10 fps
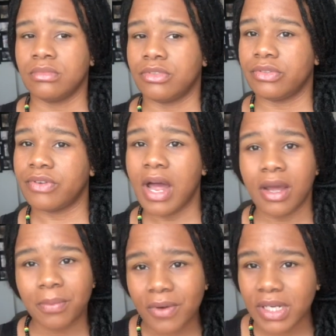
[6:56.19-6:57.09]

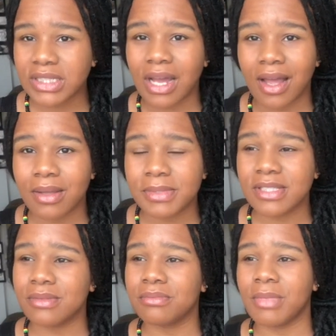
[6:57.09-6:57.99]
fried pork
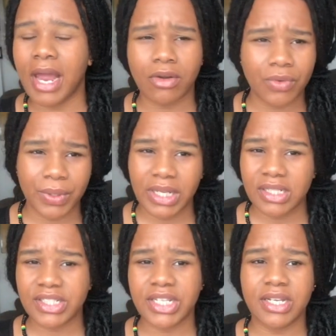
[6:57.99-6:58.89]
chops, macaroni
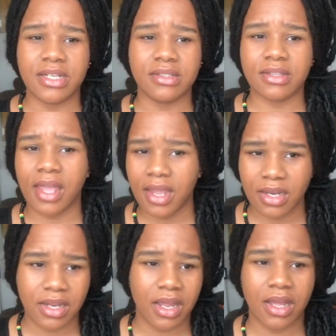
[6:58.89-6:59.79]
and cheese,
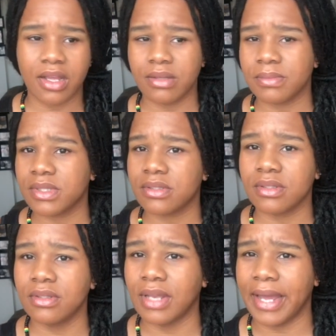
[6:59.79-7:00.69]
candy hams,
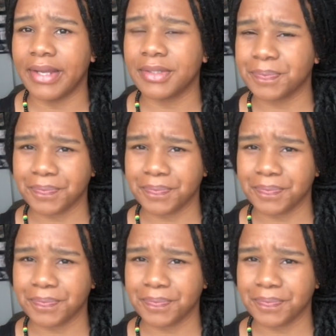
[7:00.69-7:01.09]
like